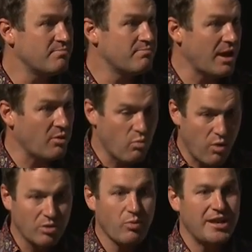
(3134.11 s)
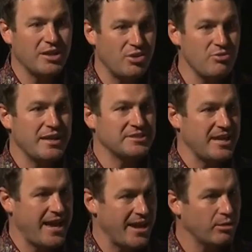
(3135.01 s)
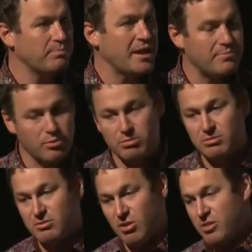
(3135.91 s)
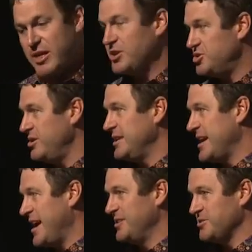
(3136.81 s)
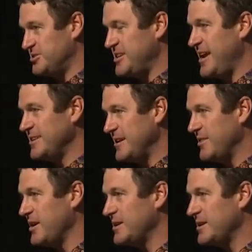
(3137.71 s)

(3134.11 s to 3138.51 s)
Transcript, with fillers: but one way to do that is to help people on that journey to understanding that